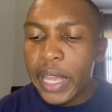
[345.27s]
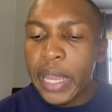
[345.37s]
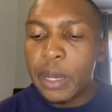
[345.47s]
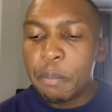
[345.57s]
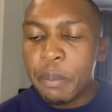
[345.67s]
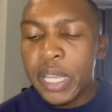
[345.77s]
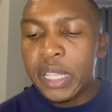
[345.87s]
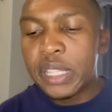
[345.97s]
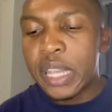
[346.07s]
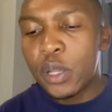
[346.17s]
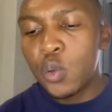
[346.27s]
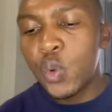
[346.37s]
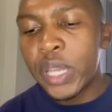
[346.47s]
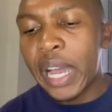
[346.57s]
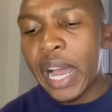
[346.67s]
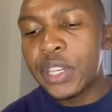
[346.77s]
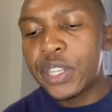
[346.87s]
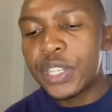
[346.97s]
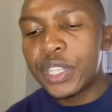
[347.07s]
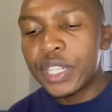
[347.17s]
it means that we are
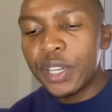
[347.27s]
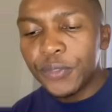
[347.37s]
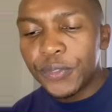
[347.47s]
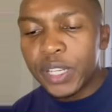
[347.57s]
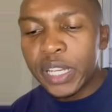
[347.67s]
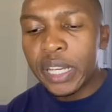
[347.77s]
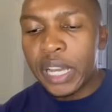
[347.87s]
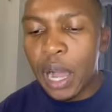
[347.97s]
shifting